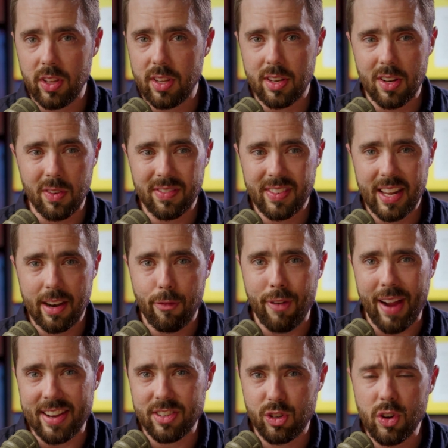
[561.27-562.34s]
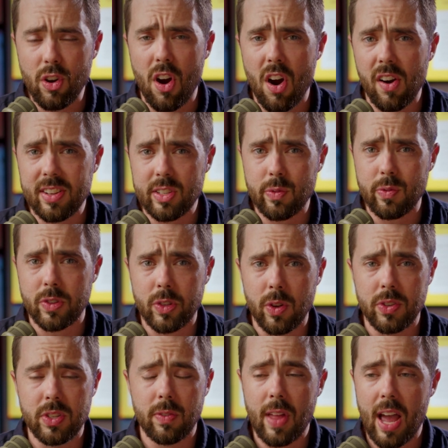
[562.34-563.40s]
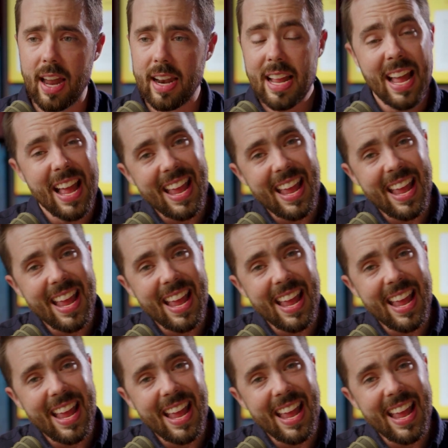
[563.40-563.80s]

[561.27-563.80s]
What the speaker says: You don't get a faster car as a result of that.